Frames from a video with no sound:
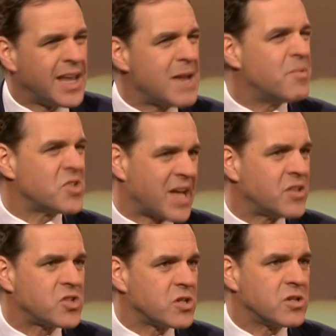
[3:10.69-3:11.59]
Labour's
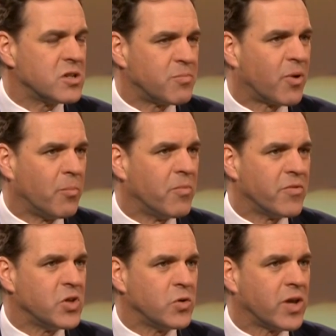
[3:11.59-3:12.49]
answer to the problem
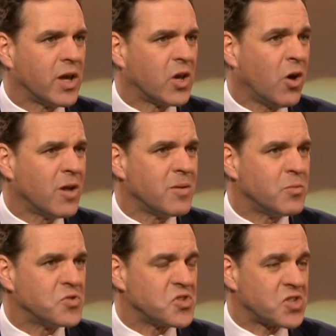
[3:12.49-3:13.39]
of the UK economy
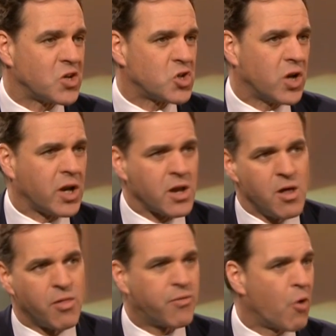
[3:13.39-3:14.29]
was essentially
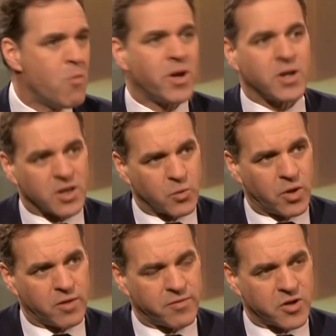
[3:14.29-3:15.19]
throw money at the
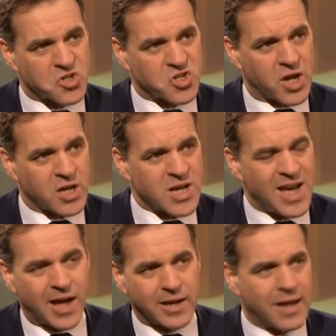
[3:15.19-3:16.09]
welfare state
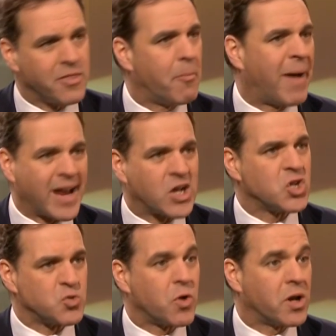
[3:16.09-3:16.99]
and let the
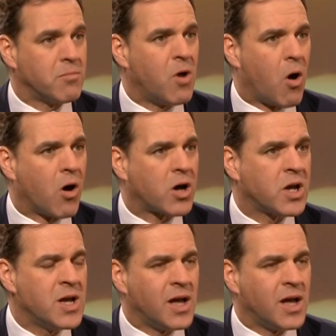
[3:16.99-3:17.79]
bankers has run amok,